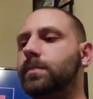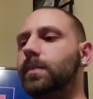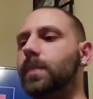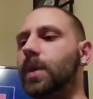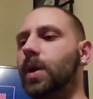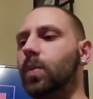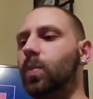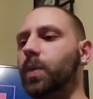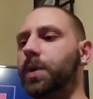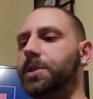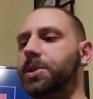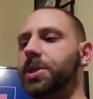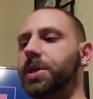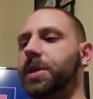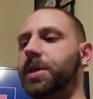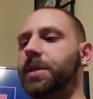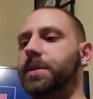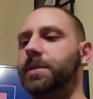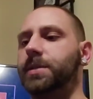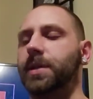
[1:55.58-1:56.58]
in which
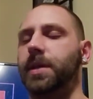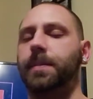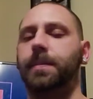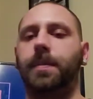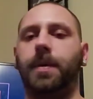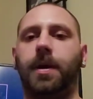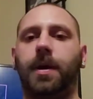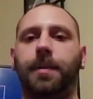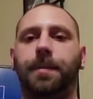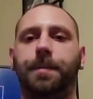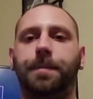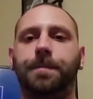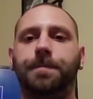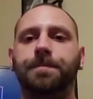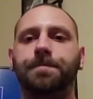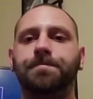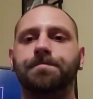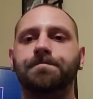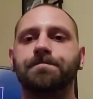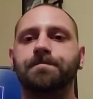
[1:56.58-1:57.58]
he ends up
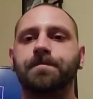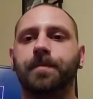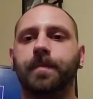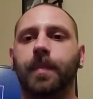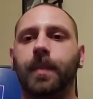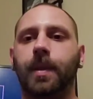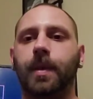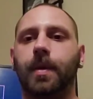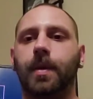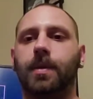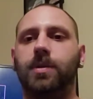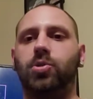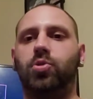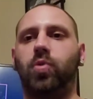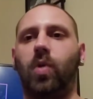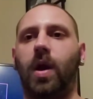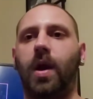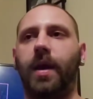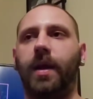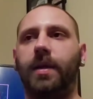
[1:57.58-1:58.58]

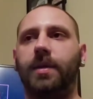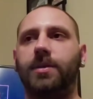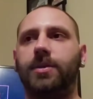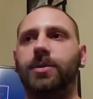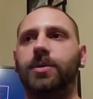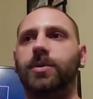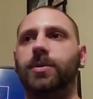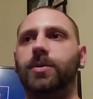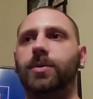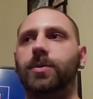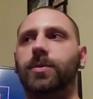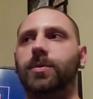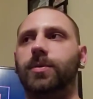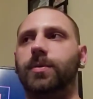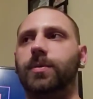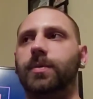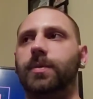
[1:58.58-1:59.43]
trying to,